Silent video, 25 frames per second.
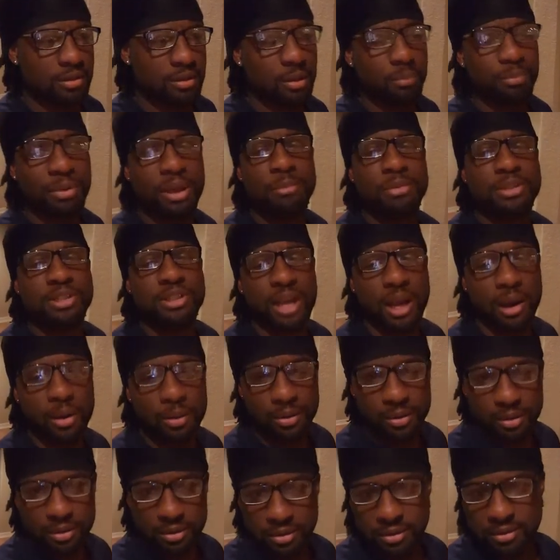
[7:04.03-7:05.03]
the baby
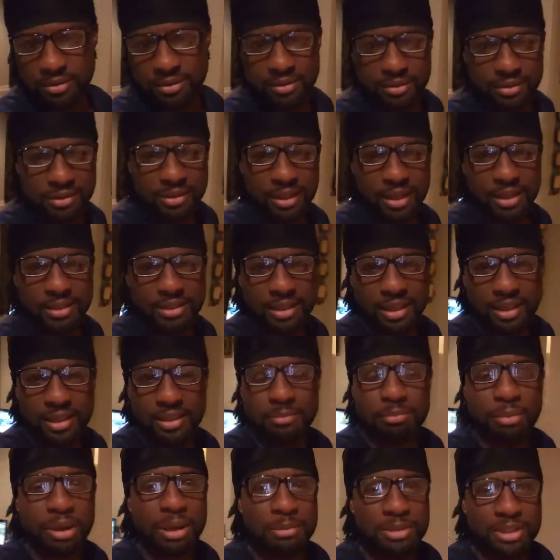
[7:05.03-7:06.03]
shower. Should I say
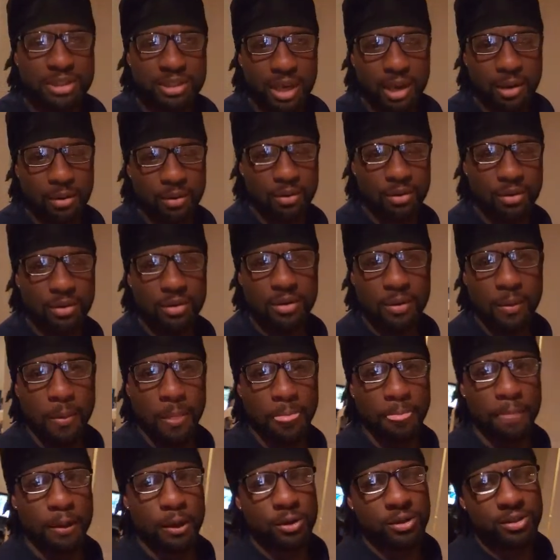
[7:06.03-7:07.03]
the baby shower
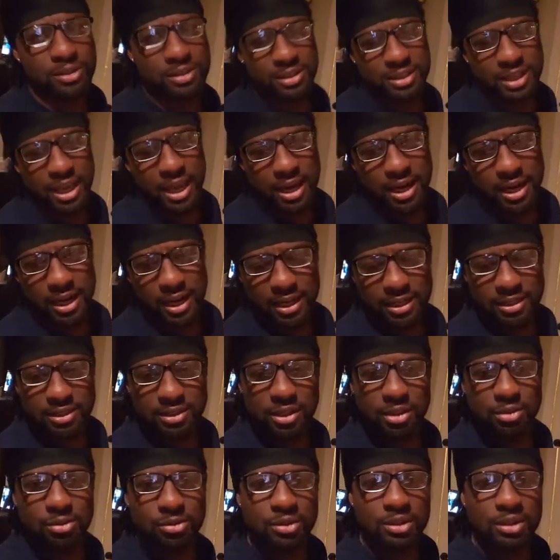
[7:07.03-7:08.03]
on Saturday?
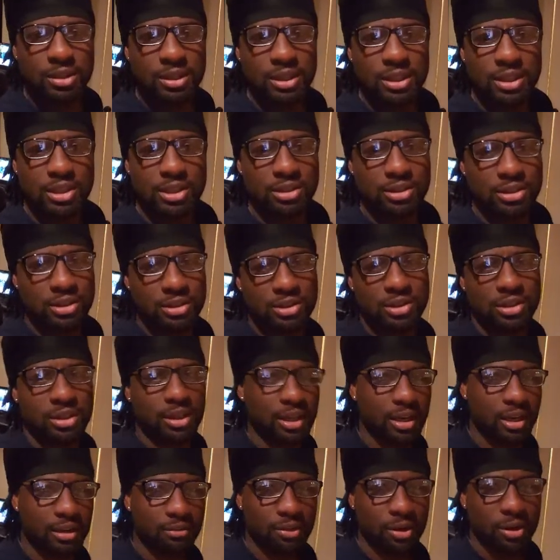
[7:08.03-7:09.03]
So she took
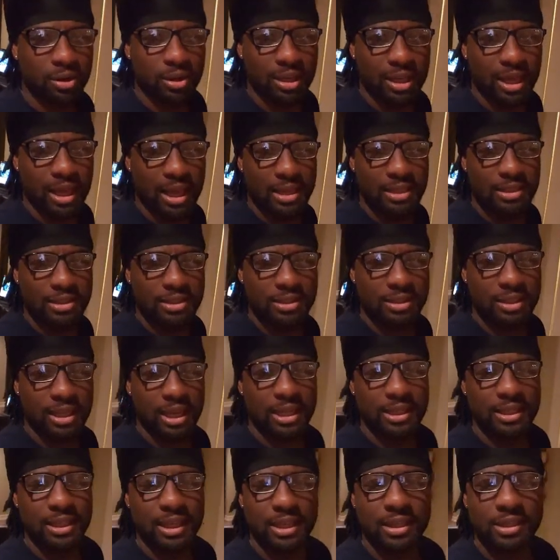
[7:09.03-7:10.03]
care of all that. She
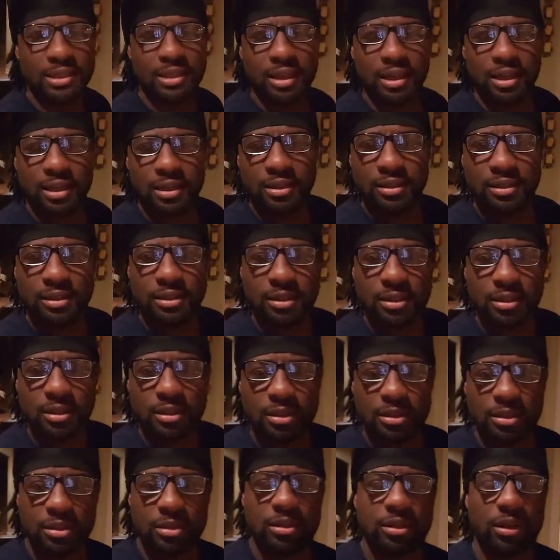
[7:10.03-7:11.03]
got that done.
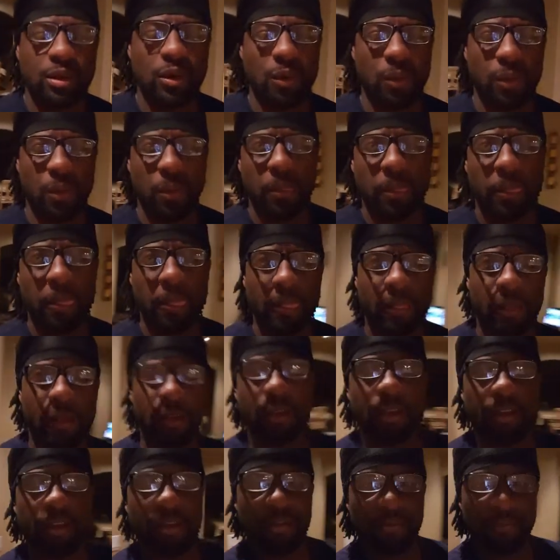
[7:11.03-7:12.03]
So
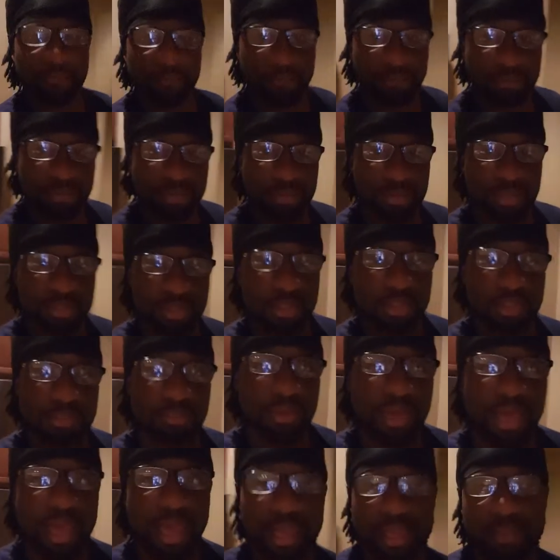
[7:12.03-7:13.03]
she's
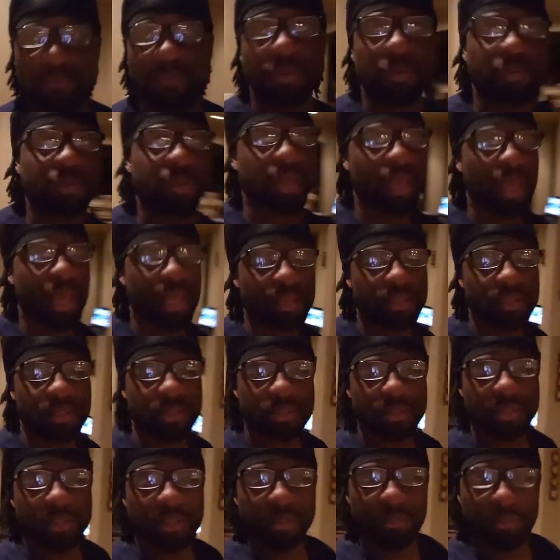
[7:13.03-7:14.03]
back from that.
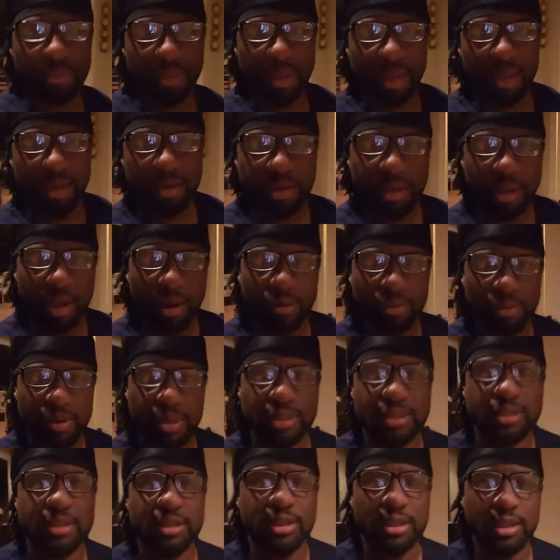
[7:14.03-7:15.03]
She's in the bed now
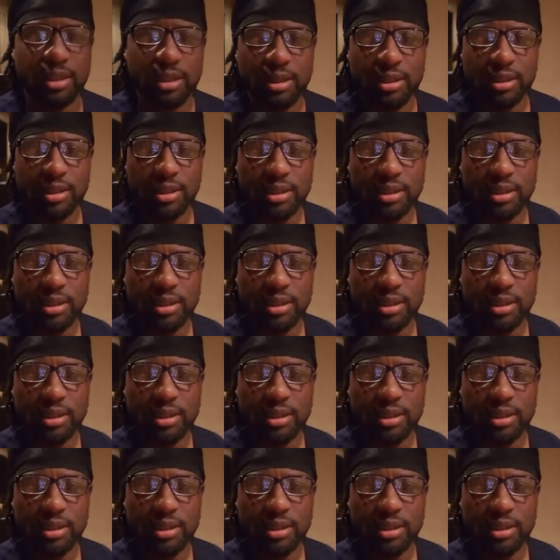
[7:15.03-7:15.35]
resting.